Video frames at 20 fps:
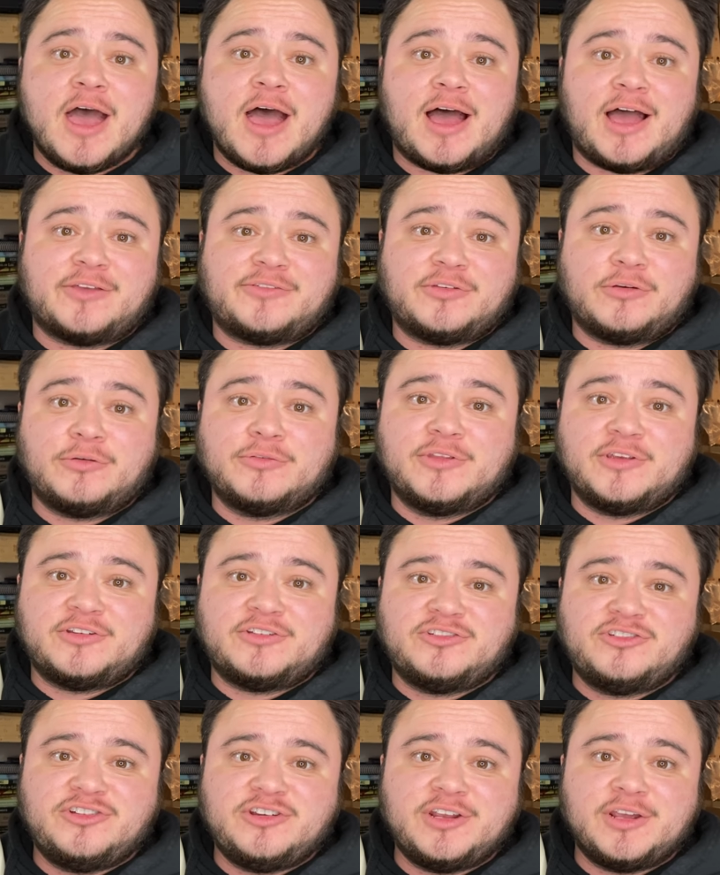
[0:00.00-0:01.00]
I sold this
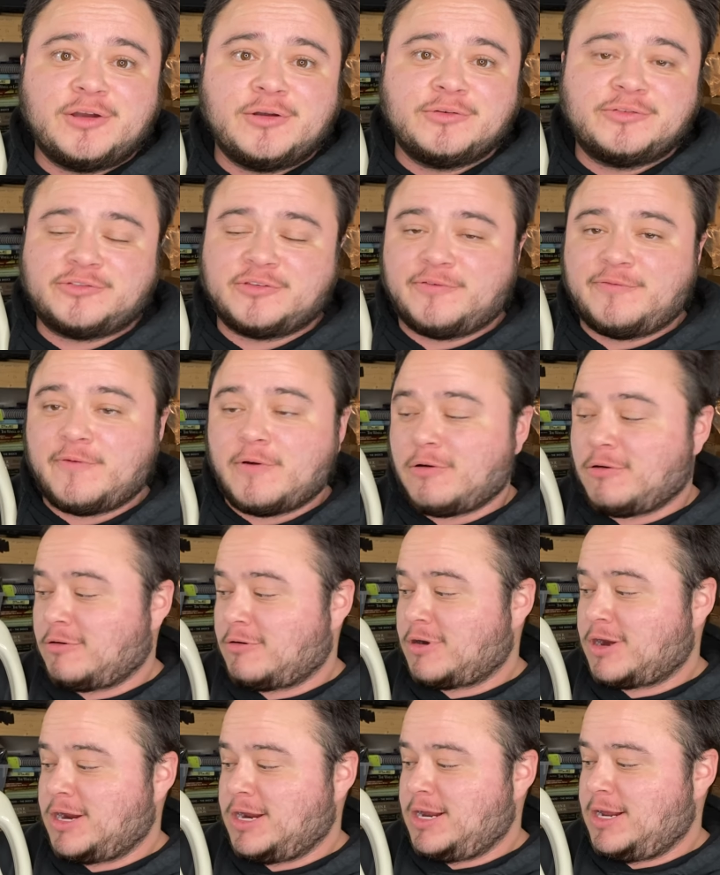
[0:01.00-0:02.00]
Geo
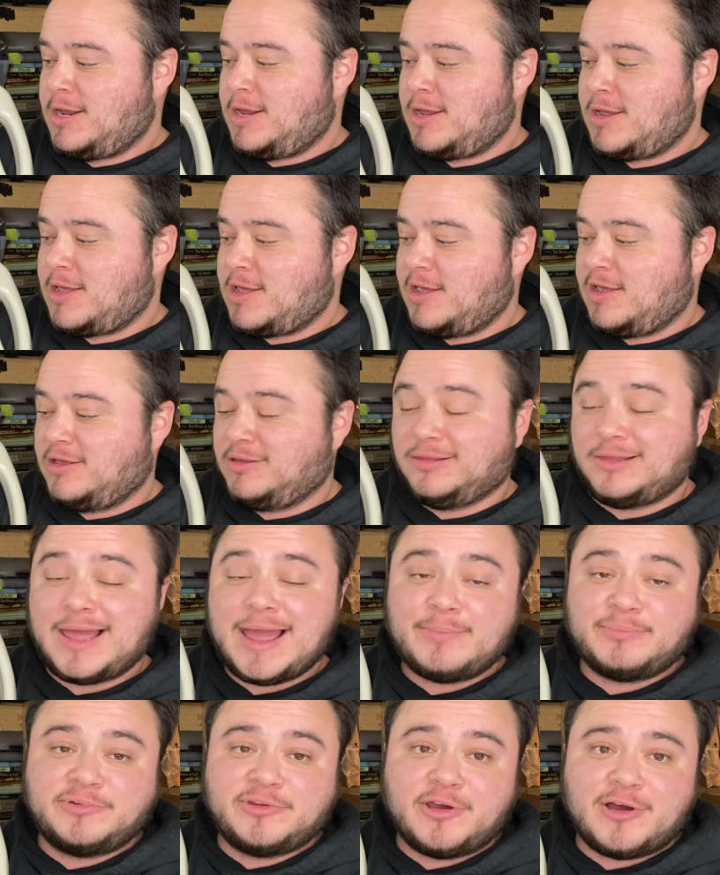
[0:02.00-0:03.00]
Safari
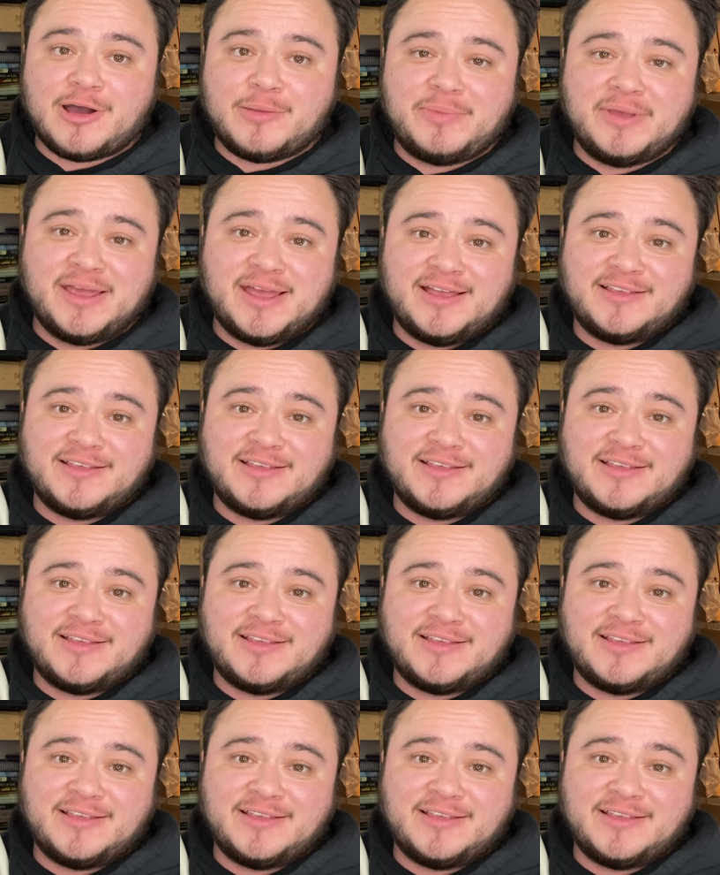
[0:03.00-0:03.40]
laptop.